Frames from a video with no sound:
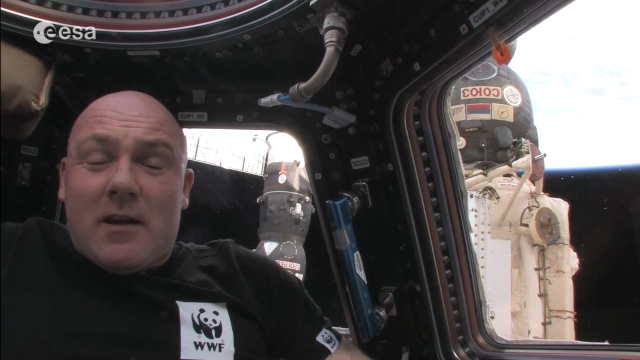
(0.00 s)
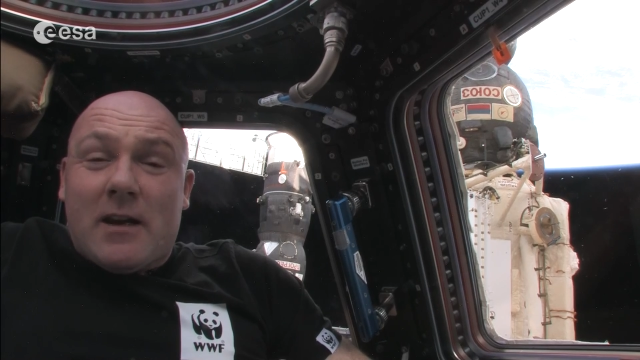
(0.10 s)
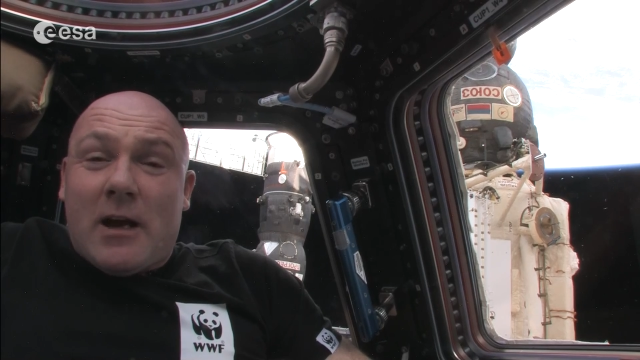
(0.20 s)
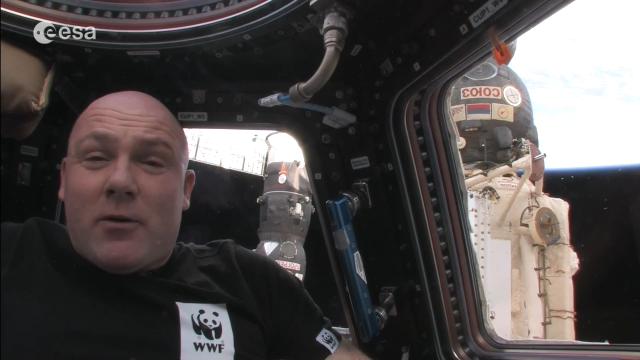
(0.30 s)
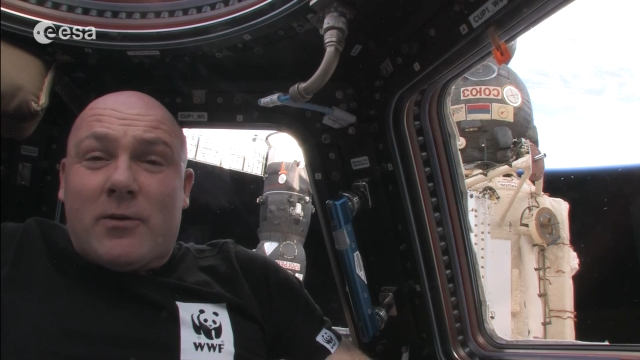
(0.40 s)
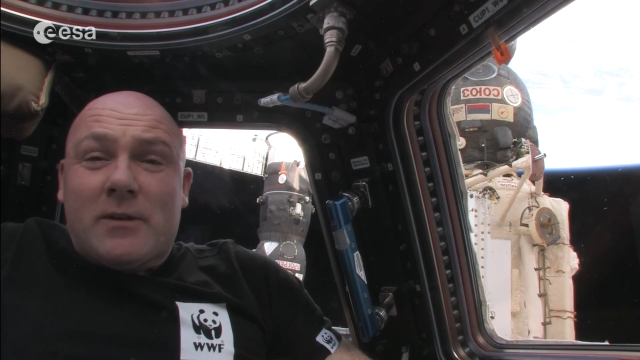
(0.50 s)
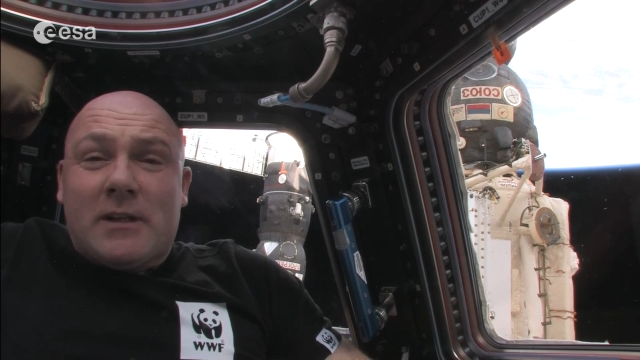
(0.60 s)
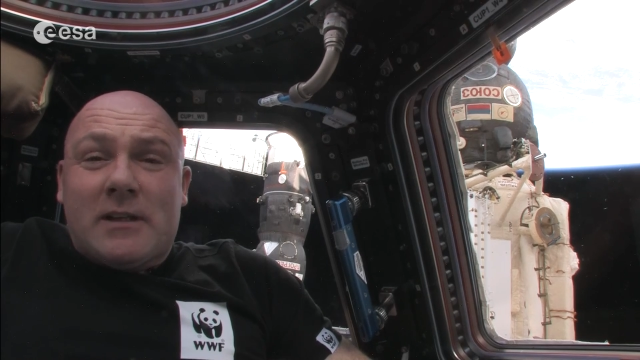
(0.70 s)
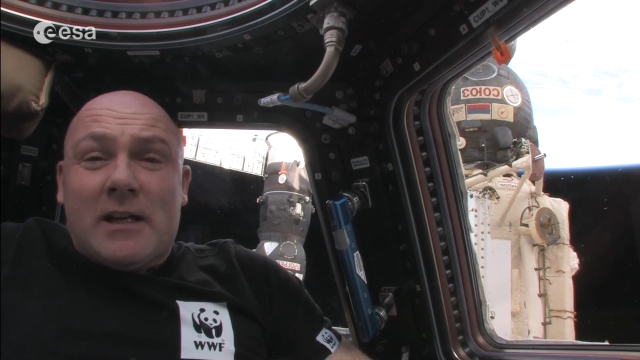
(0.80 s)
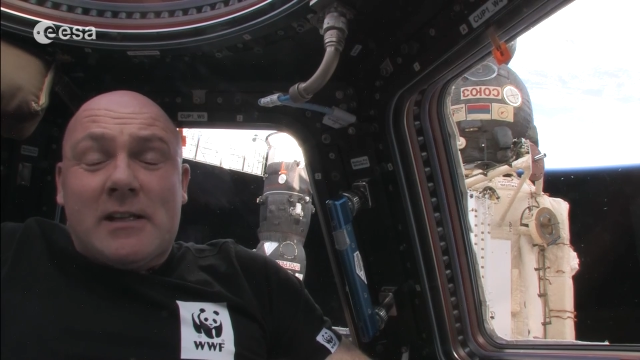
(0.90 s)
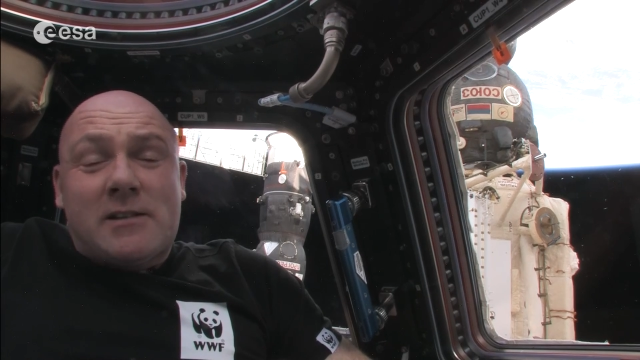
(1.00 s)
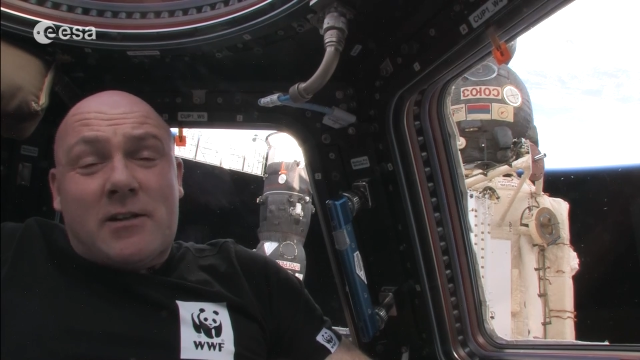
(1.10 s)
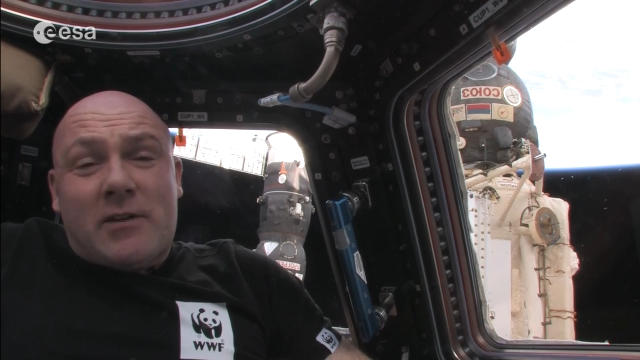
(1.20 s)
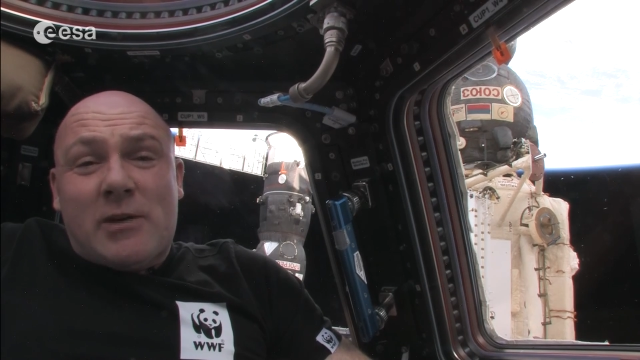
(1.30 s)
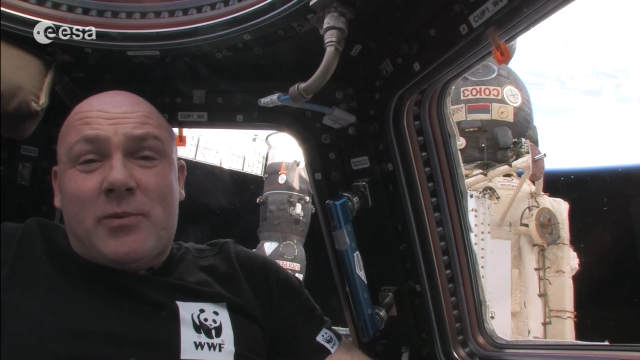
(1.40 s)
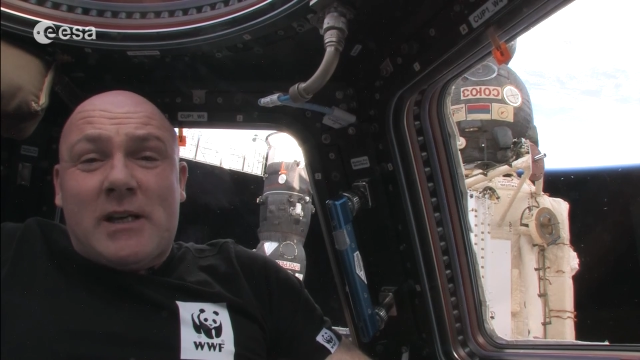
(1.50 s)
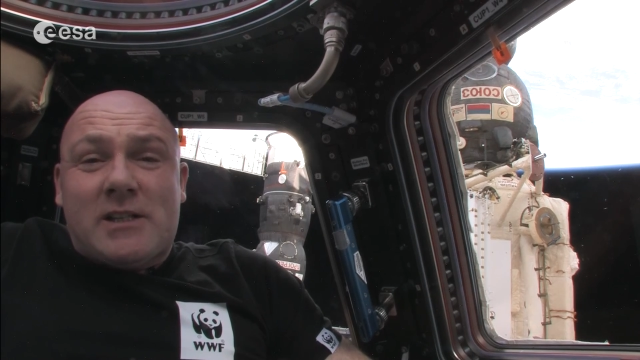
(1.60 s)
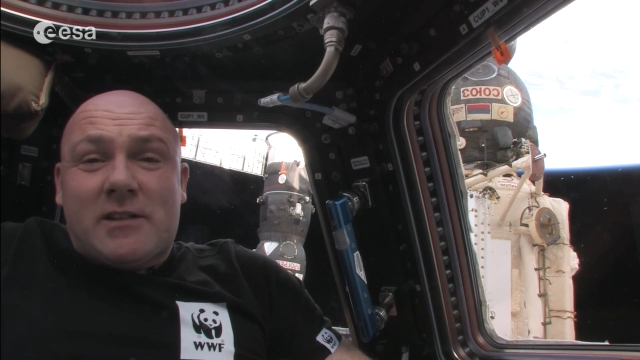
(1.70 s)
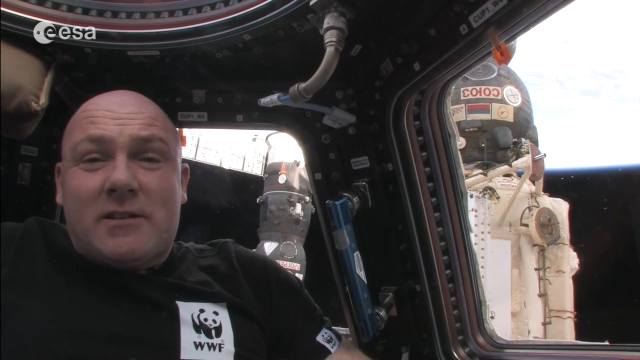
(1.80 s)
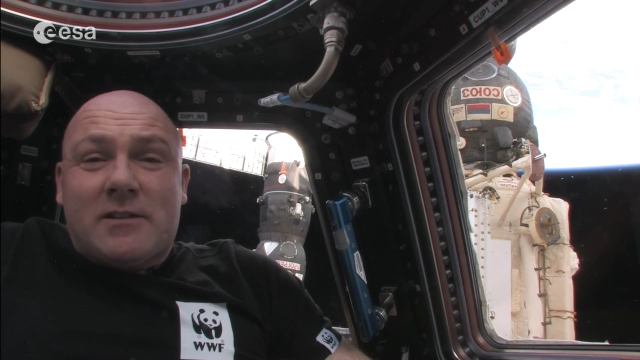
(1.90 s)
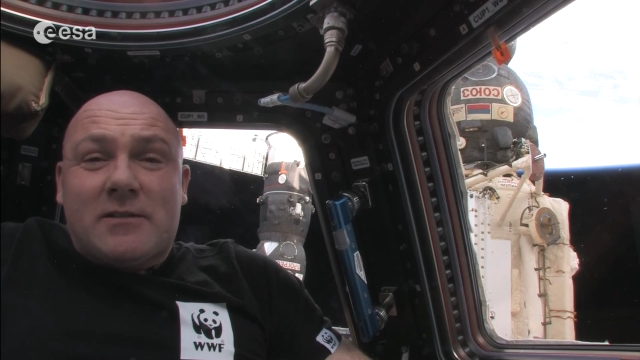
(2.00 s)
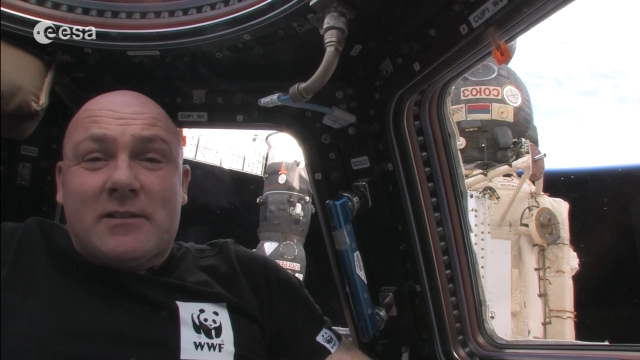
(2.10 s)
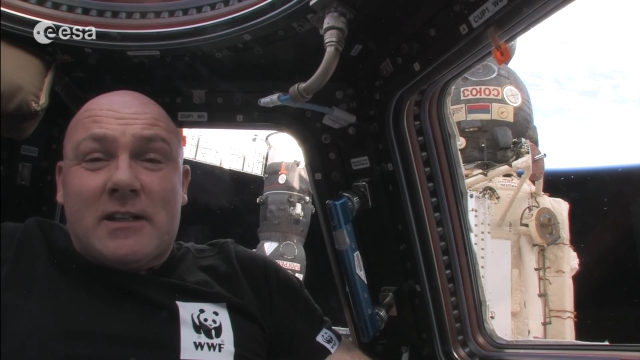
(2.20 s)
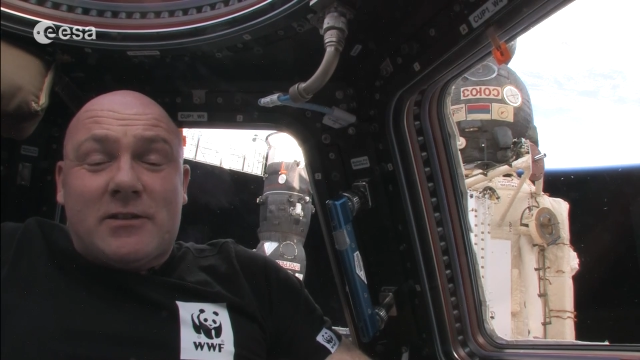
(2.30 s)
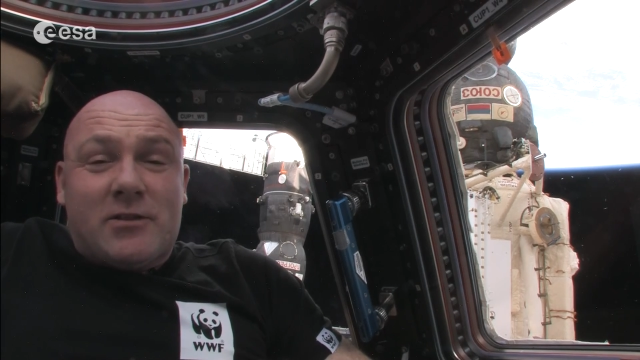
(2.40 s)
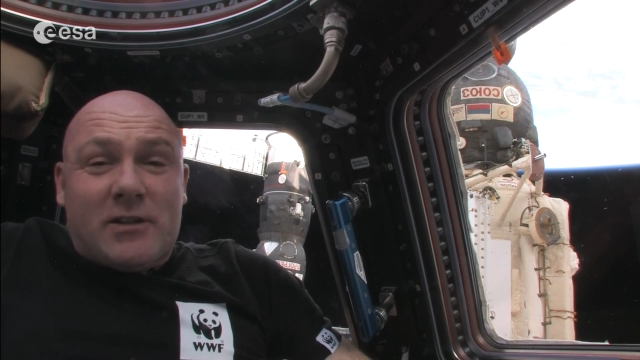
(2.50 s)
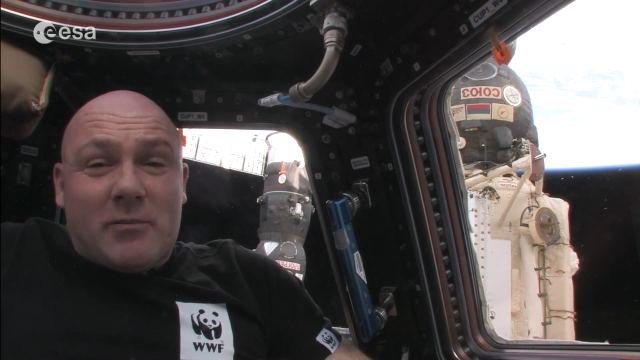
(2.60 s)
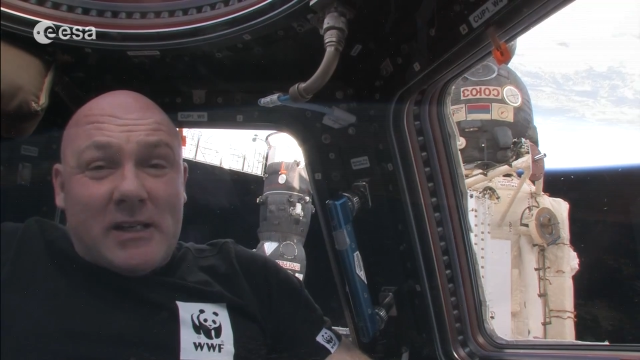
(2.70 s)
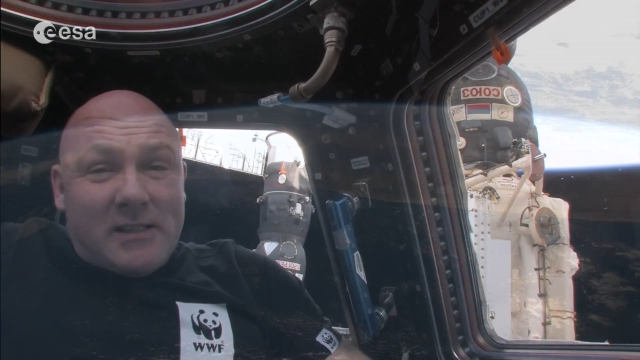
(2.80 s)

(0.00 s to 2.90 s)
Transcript: Now, it's a great pleasure that during my